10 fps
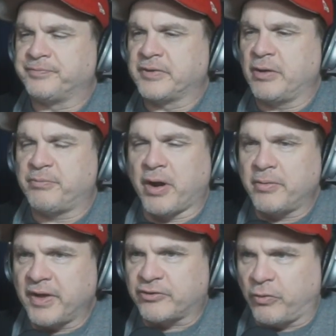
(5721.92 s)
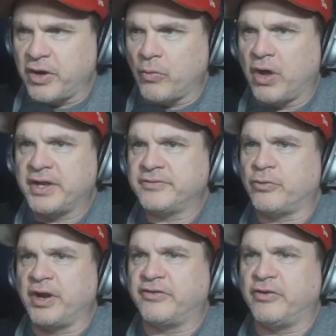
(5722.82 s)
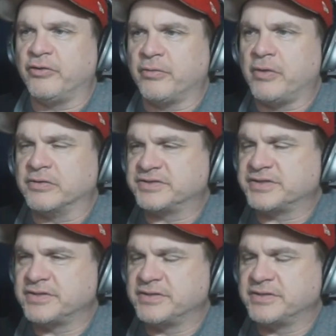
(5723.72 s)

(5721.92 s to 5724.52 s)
They're probably like 21, 22 at the most.